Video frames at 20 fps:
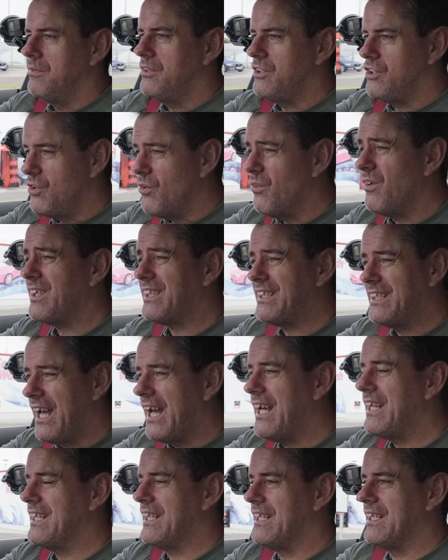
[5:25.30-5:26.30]
you are
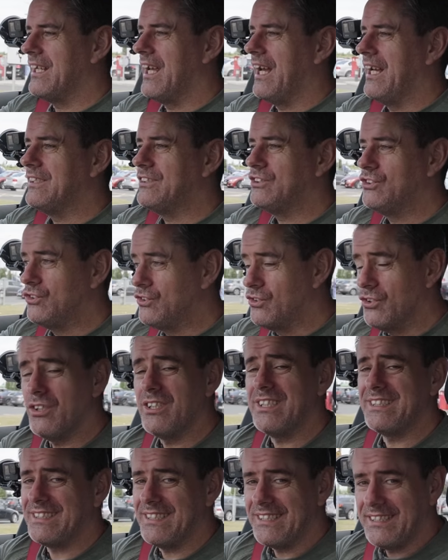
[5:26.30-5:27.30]
getting as good
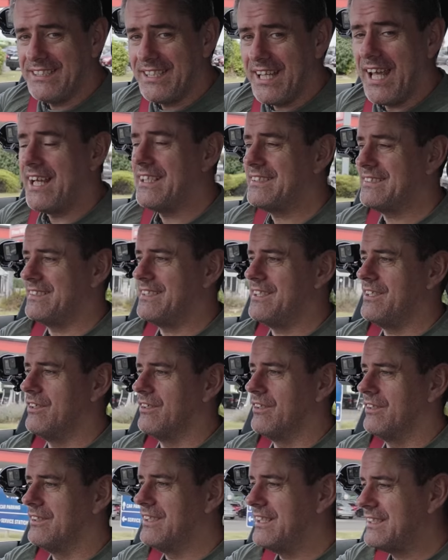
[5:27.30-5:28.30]
as it gets
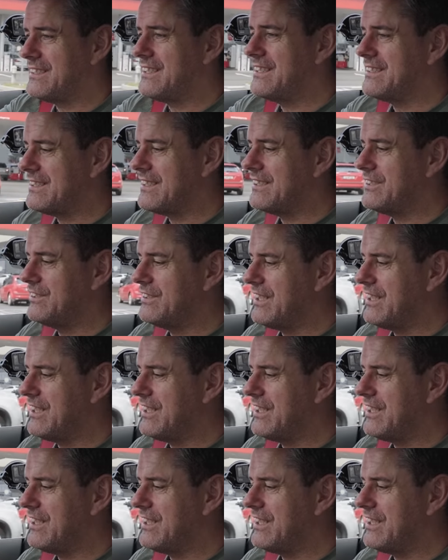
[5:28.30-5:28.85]
here. This is